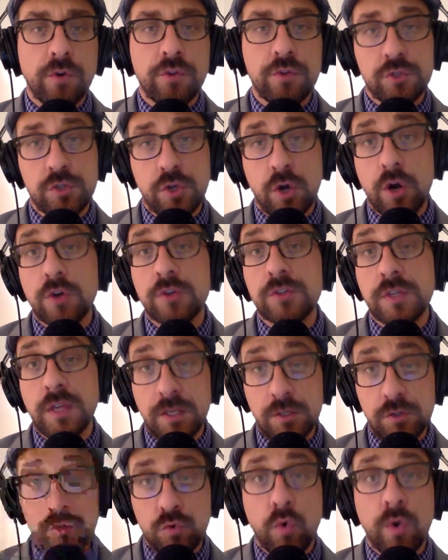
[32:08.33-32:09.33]
the Stars
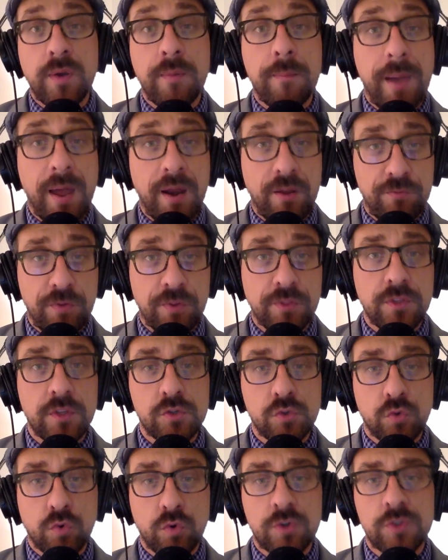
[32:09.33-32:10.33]
is going to benefit
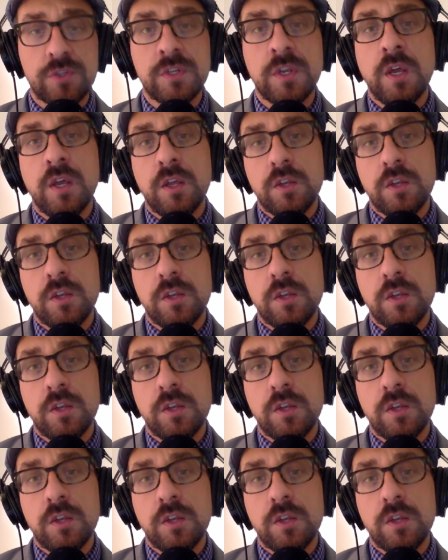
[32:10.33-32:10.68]
this horse.